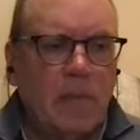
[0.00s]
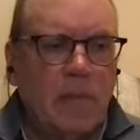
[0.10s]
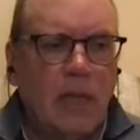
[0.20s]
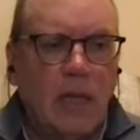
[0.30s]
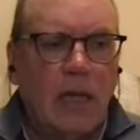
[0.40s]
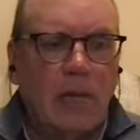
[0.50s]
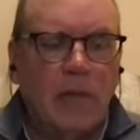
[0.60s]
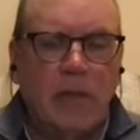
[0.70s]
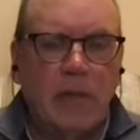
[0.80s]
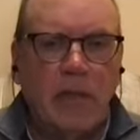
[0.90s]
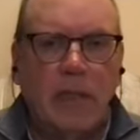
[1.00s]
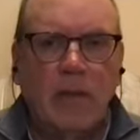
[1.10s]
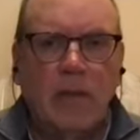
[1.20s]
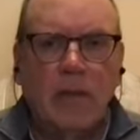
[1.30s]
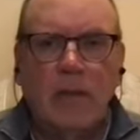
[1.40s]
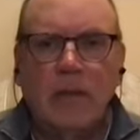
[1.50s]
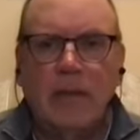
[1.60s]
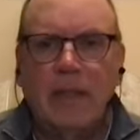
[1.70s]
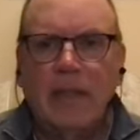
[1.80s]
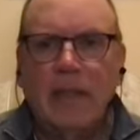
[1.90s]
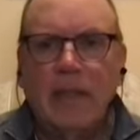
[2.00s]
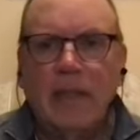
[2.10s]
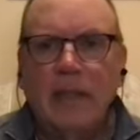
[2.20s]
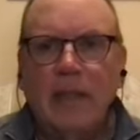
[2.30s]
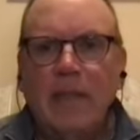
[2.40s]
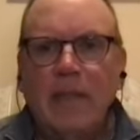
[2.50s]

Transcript: love, you know. And